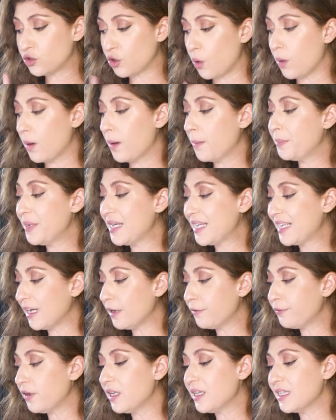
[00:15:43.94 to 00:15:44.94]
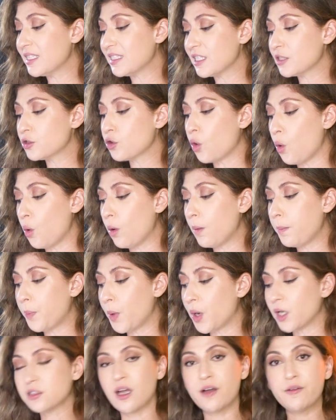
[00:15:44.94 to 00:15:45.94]
So be careful. This is all
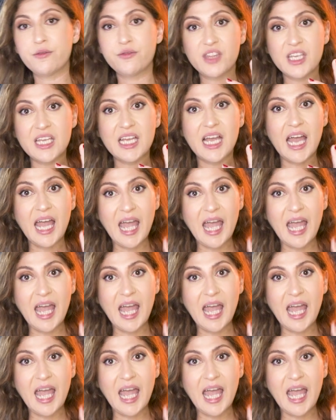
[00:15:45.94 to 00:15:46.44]
part of the